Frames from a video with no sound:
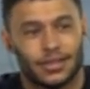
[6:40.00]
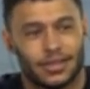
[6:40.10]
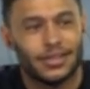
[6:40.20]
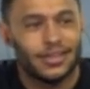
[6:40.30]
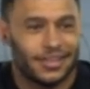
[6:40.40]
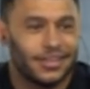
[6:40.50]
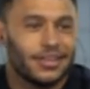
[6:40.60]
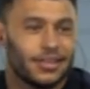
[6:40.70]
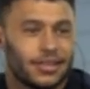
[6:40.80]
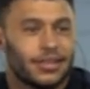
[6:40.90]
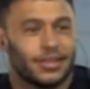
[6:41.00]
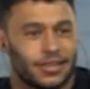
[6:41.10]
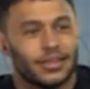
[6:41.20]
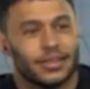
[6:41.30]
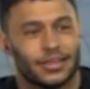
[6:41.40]

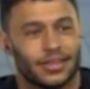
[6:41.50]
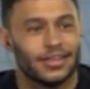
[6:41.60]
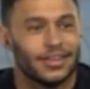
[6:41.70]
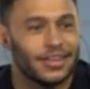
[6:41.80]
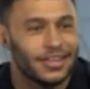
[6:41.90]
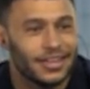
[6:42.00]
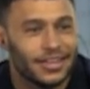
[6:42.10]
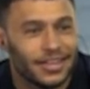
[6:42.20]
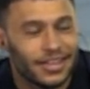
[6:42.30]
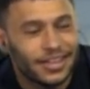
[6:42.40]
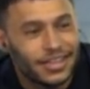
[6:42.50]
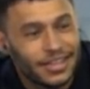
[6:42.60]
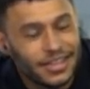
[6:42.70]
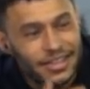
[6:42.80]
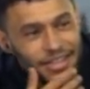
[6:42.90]

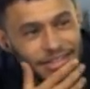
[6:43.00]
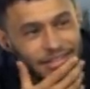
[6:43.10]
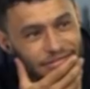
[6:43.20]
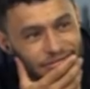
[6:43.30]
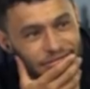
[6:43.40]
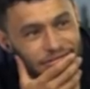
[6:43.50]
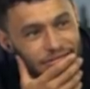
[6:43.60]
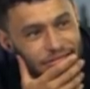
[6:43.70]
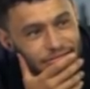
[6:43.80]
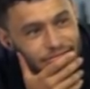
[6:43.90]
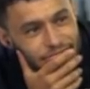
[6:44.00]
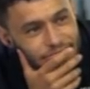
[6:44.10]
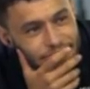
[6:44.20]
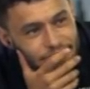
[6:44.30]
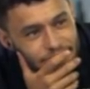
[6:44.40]

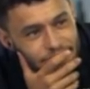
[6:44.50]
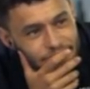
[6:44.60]
This person isn't speaking.